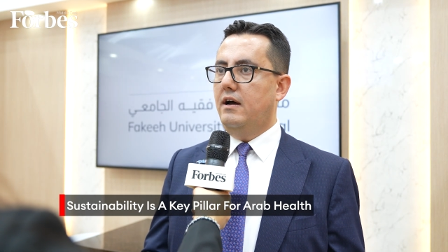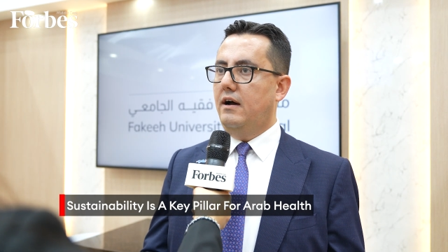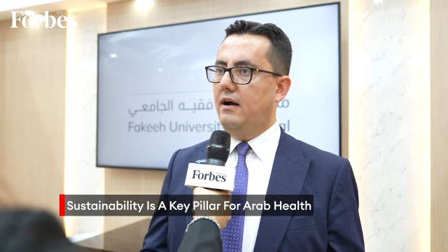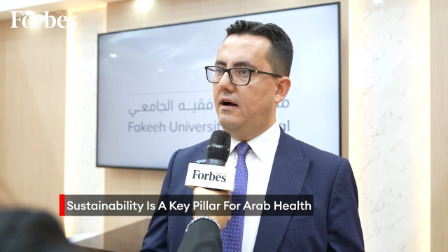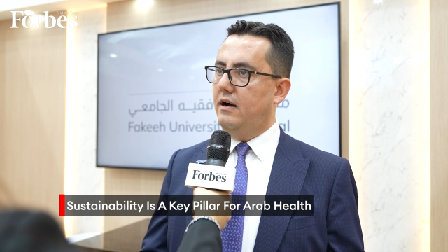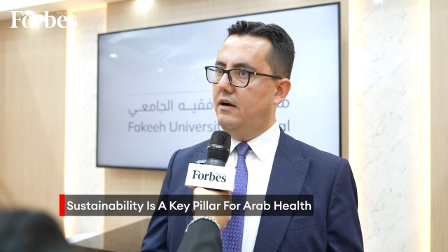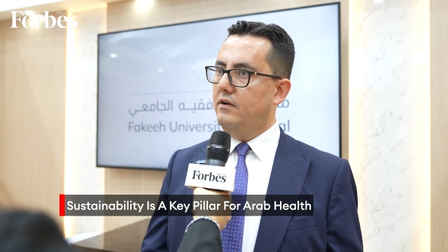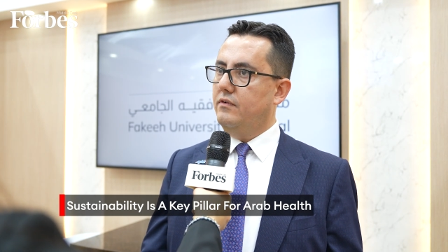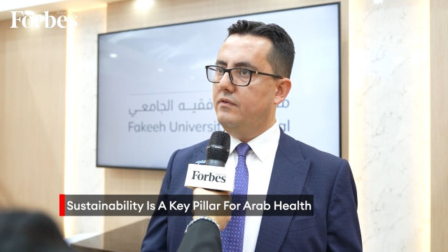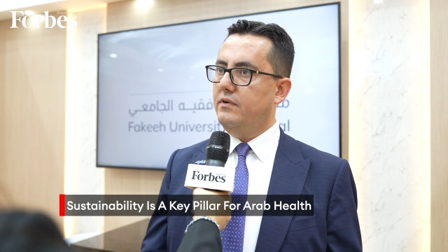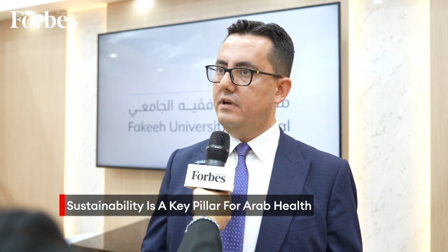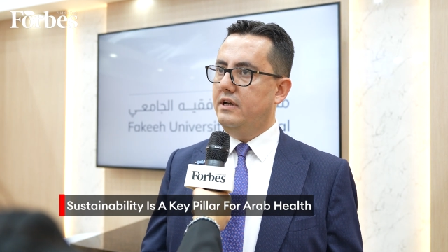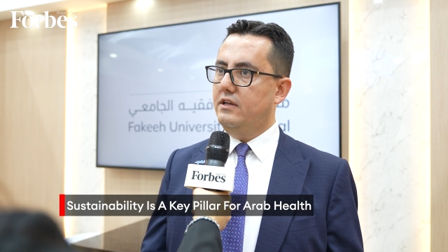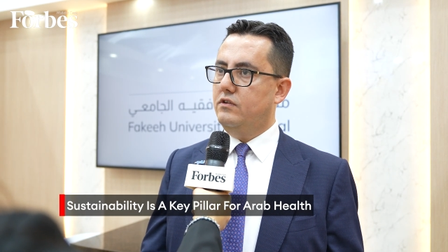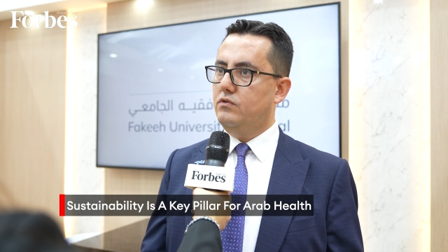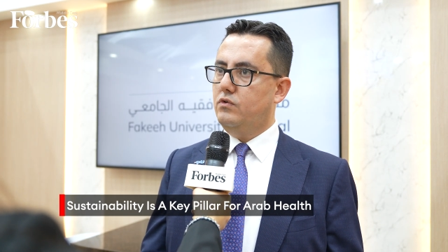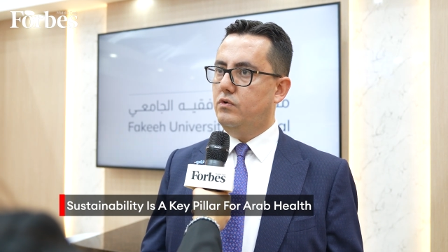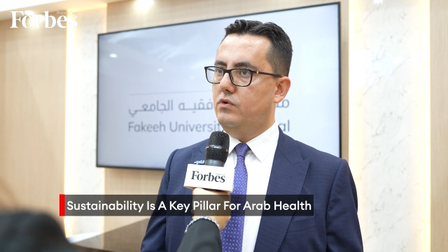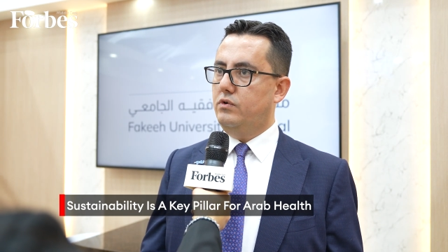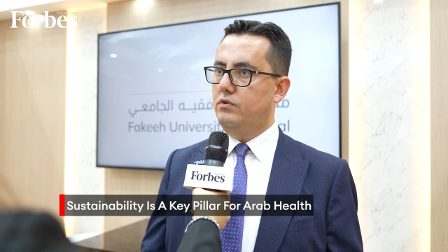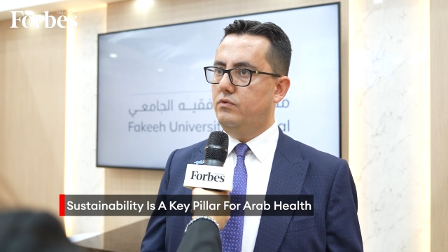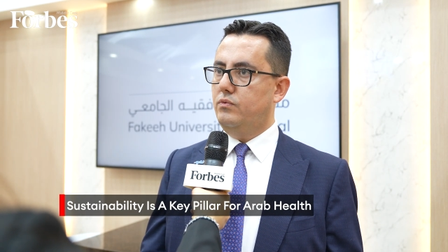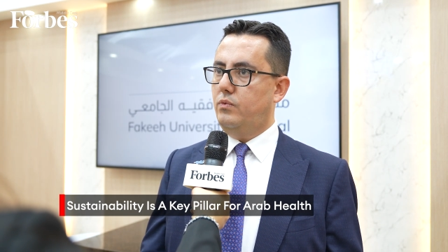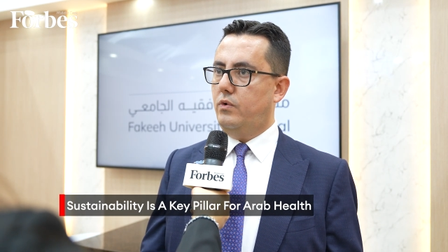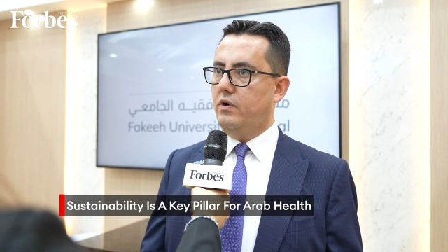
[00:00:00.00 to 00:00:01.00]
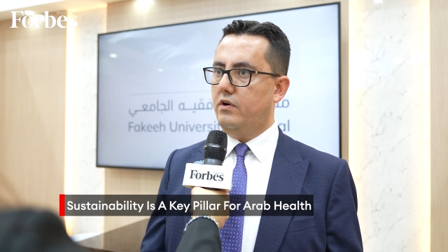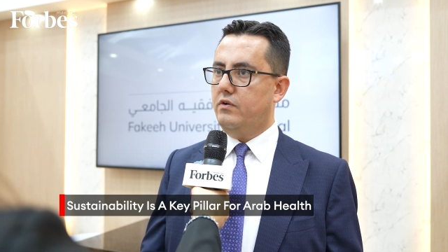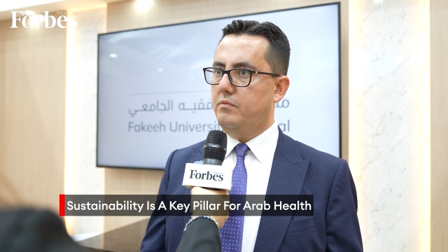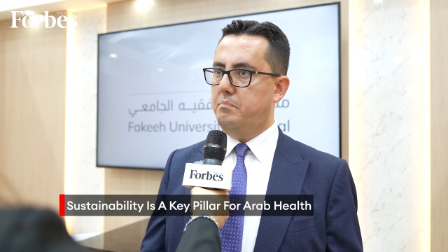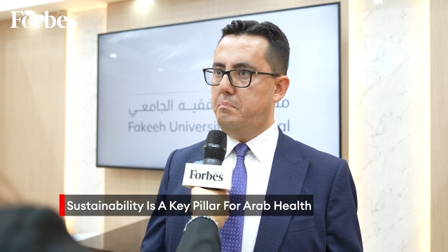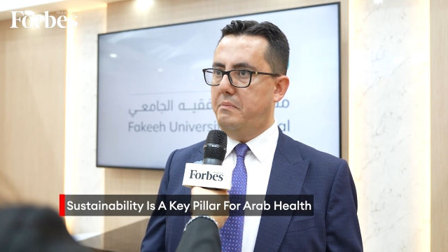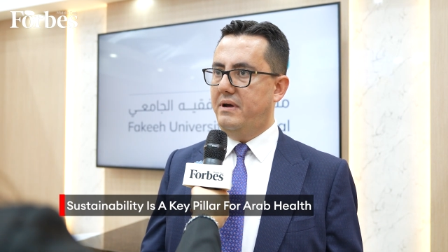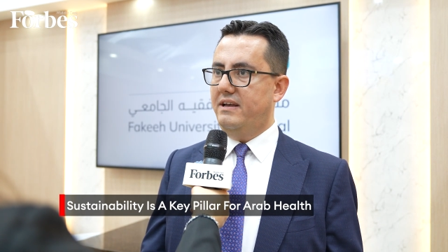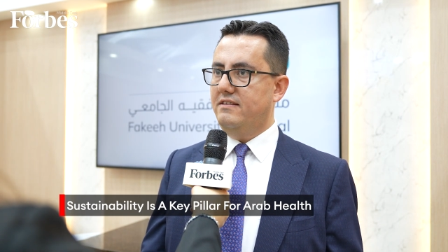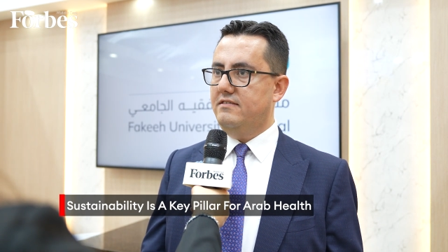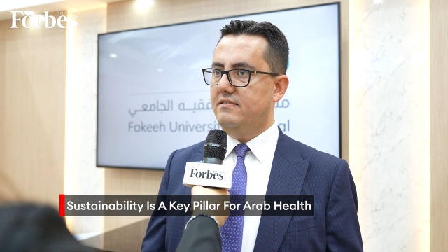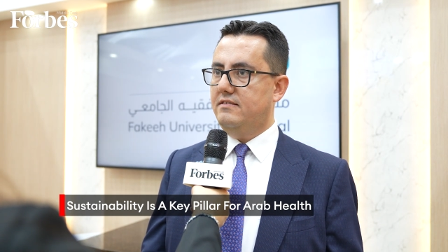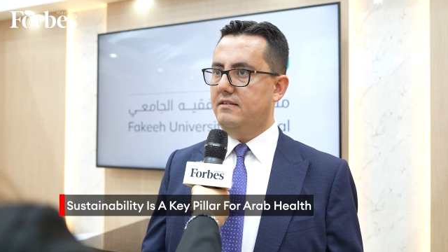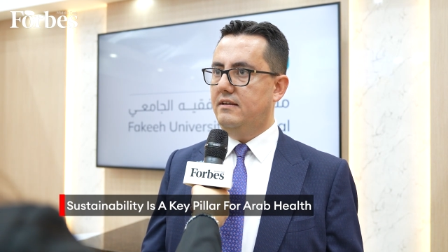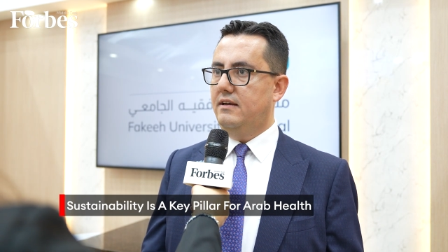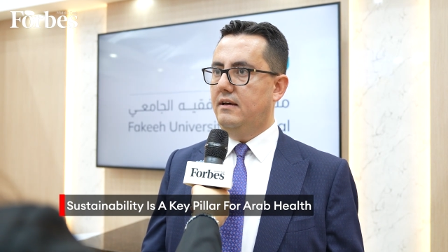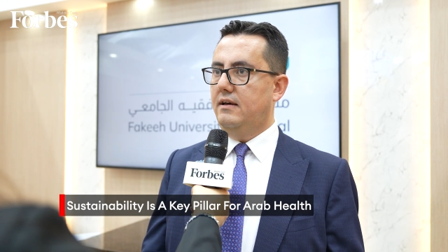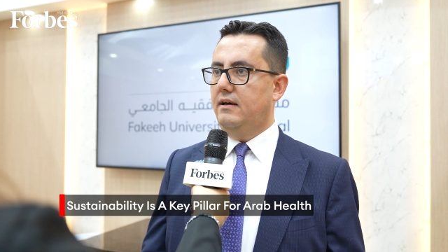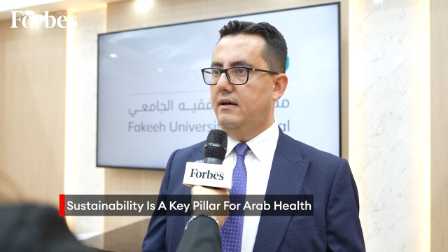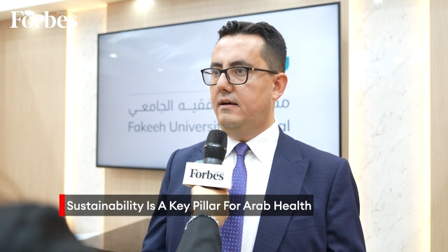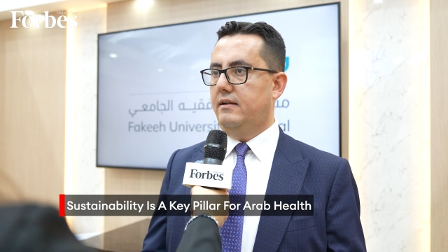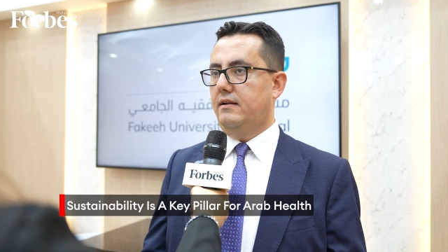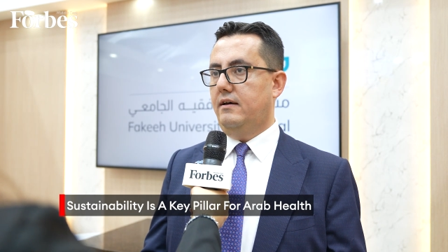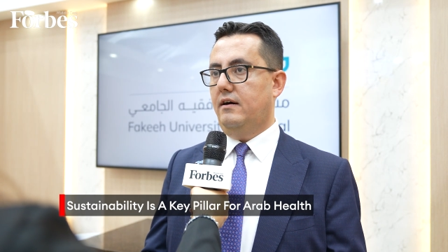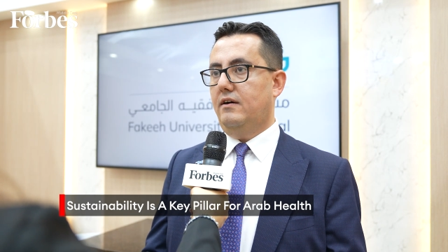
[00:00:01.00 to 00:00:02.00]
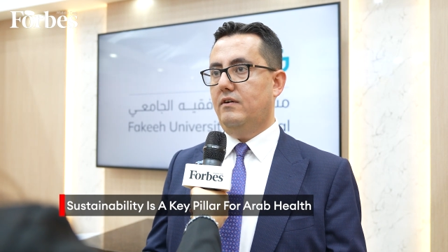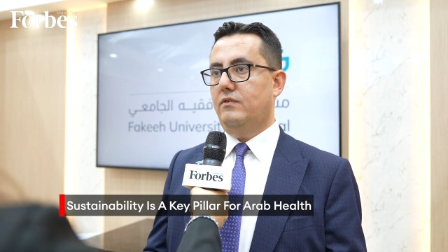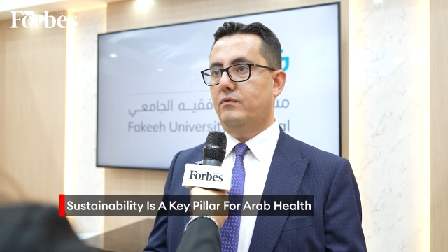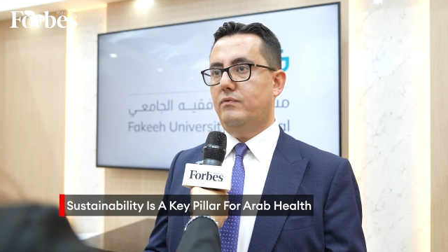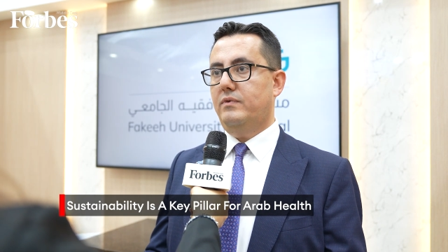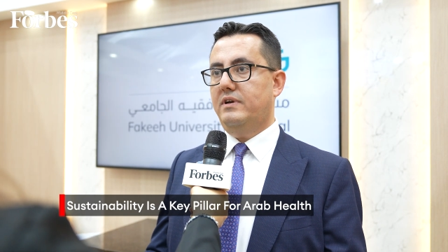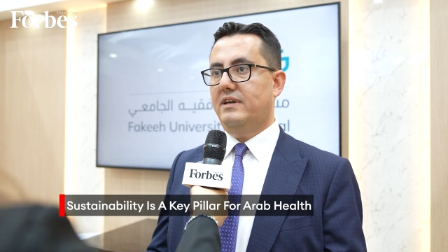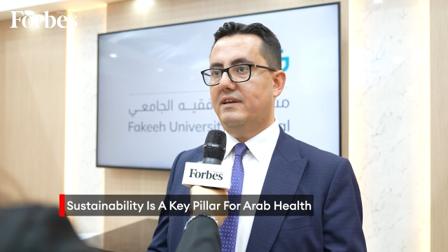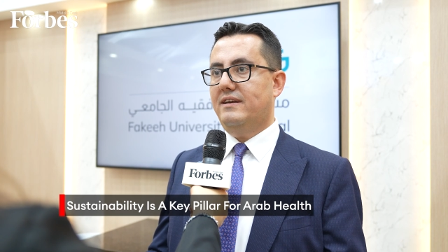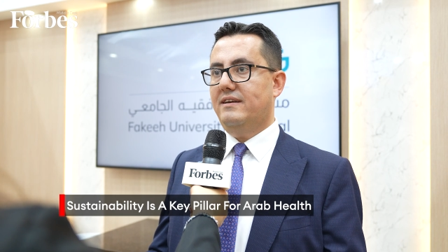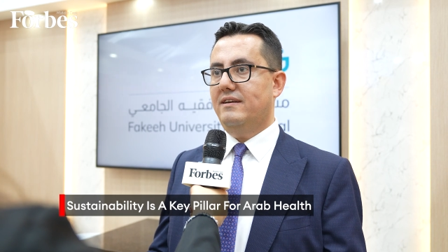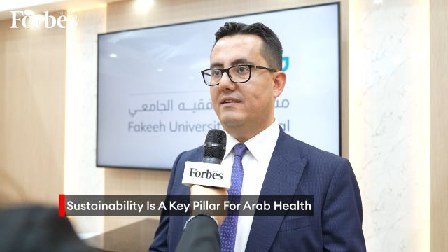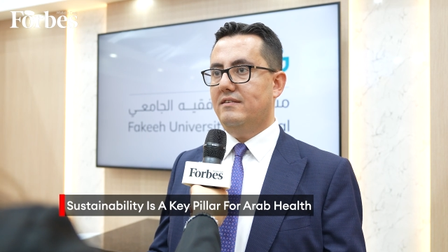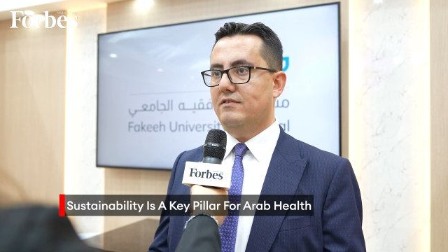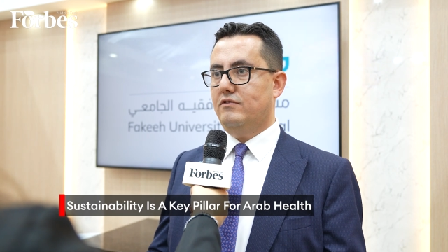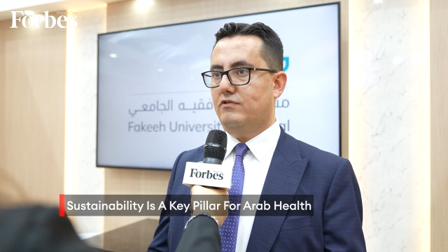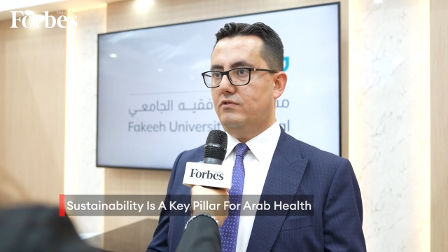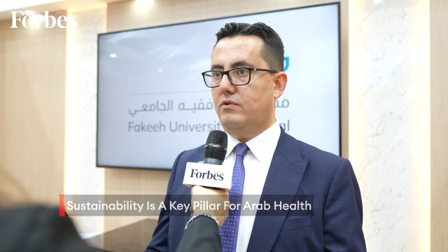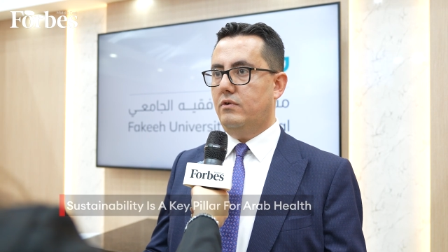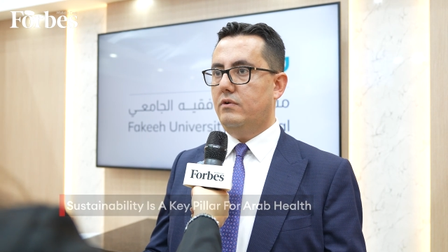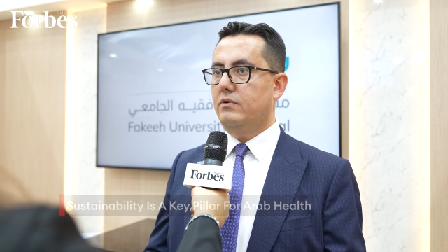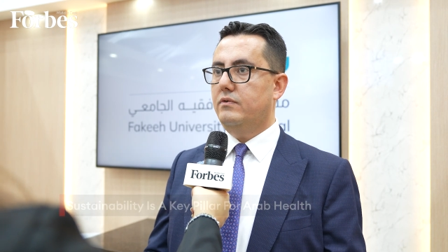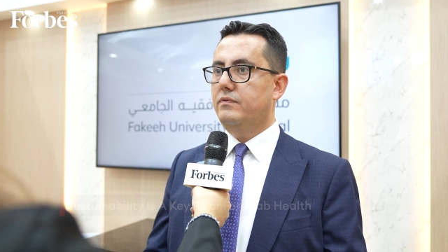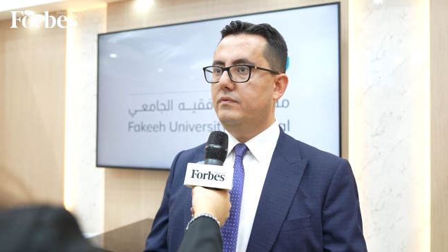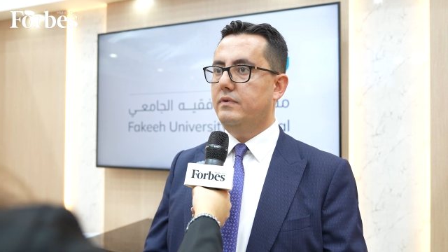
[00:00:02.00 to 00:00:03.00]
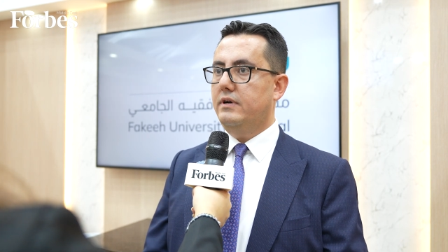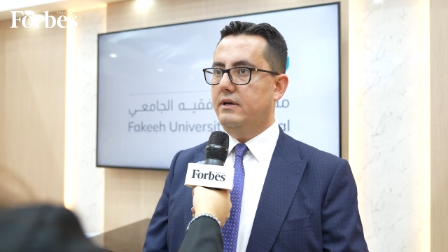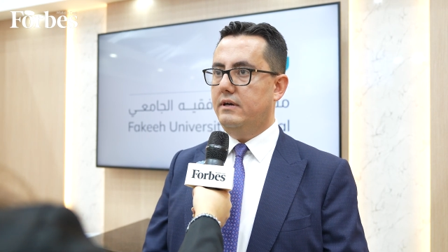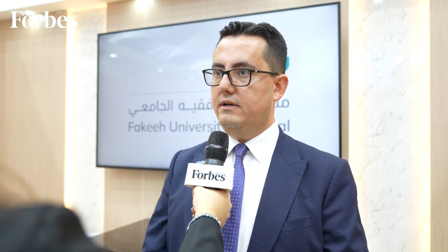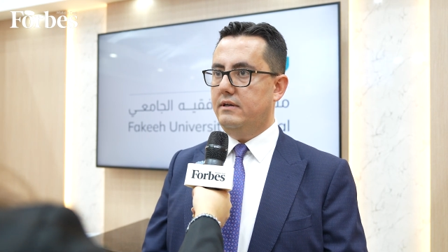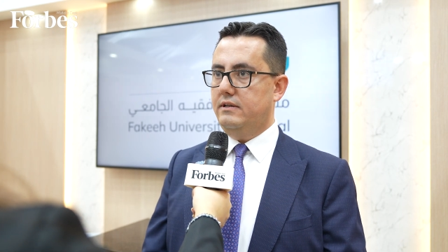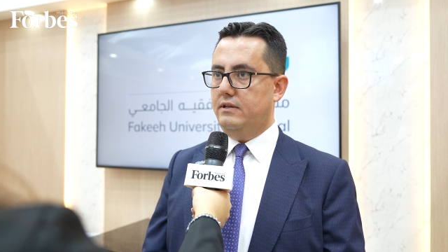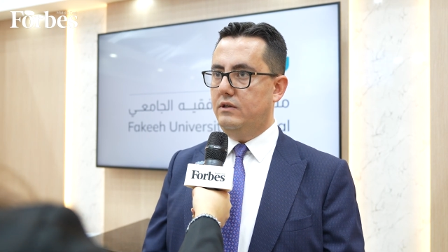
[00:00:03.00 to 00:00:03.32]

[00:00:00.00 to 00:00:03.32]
how it could work best and how we can serve uh,